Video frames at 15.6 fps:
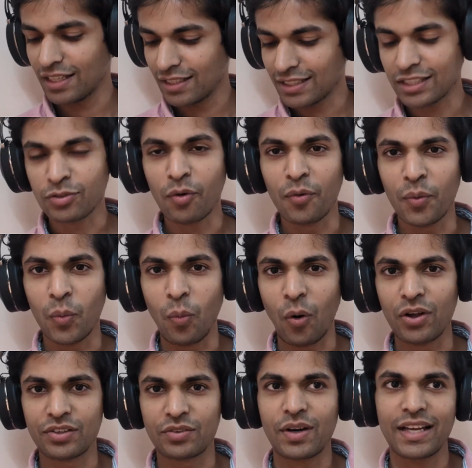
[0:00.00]
That's what we
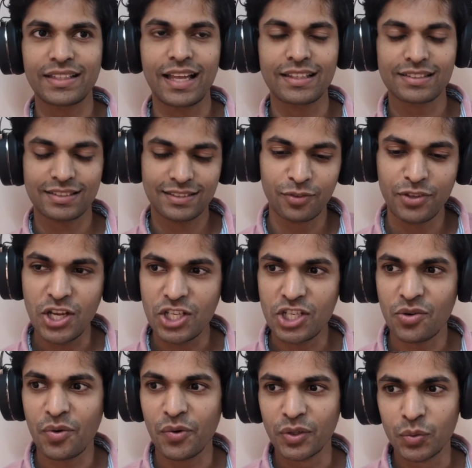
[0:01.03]
want, right? That's the
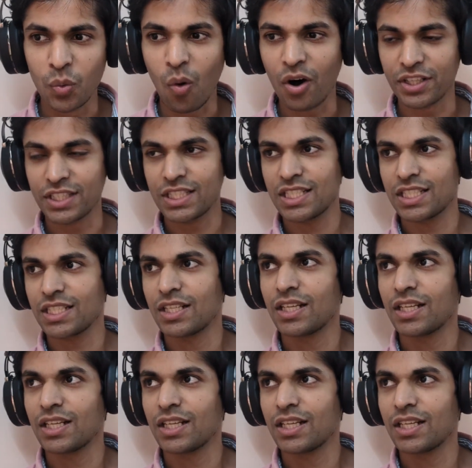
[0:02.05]
future we would want.